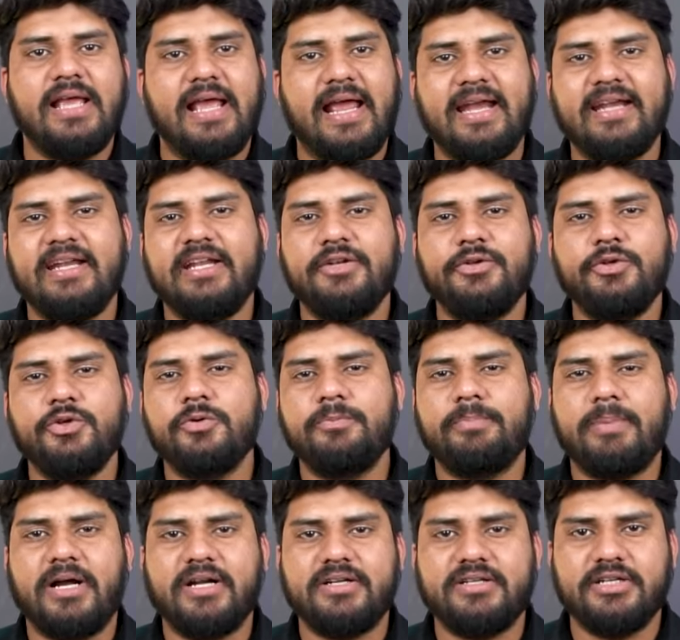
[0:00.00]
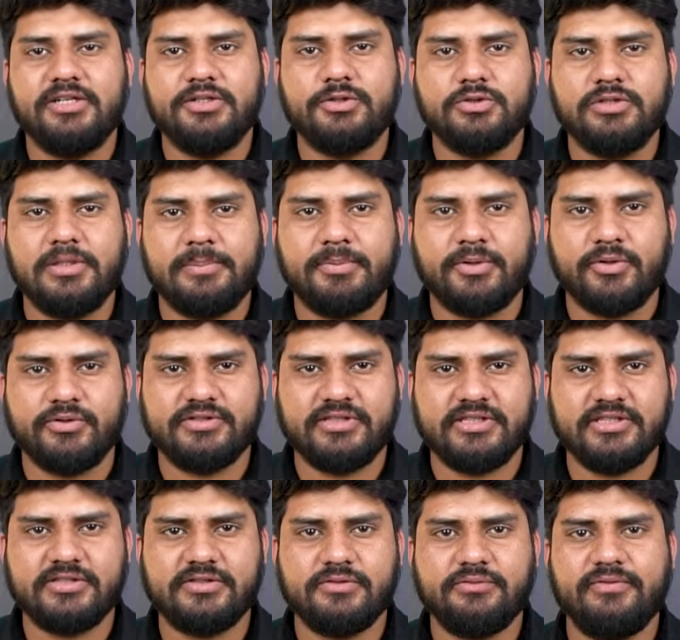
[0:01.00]
add a new partner to the
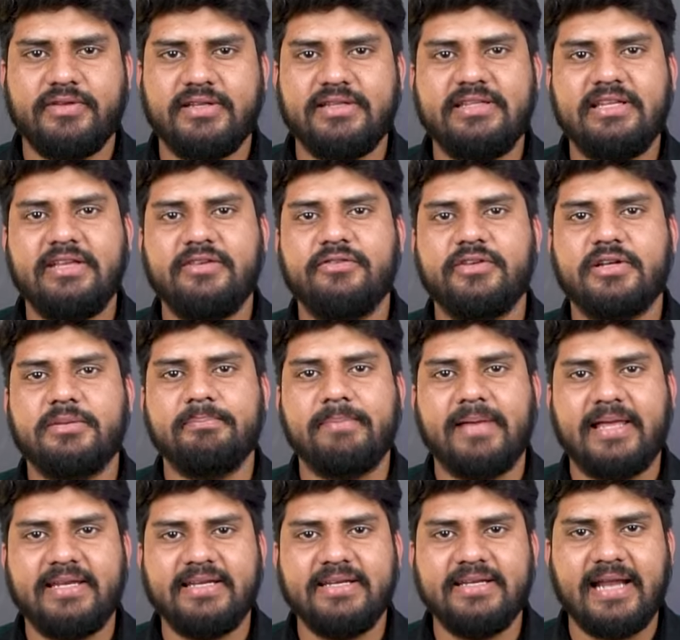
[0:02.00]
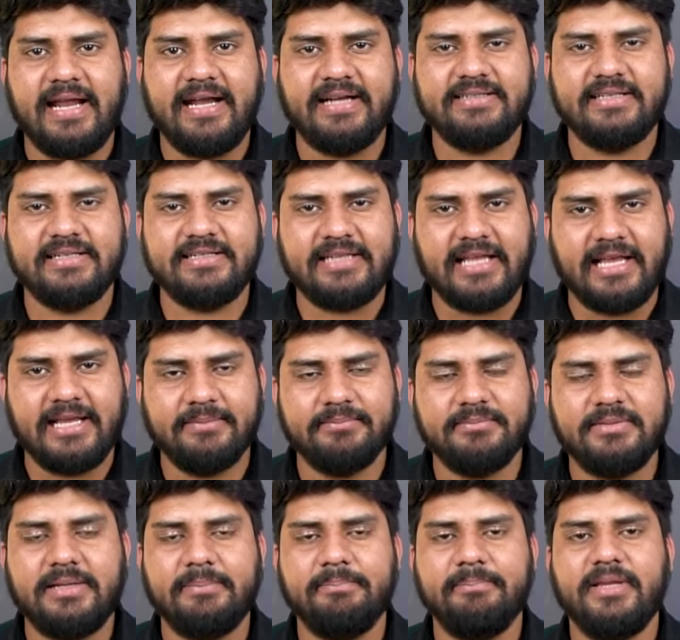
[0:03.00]
process when they were married at the
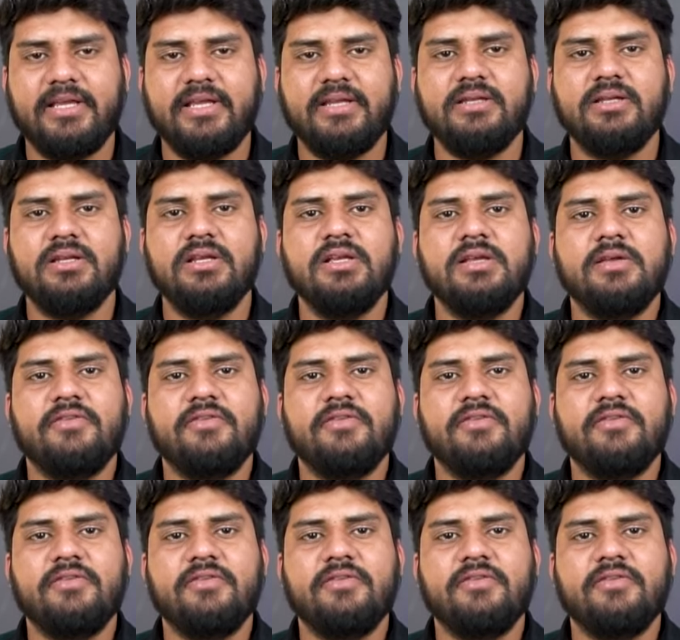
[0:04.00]
time the main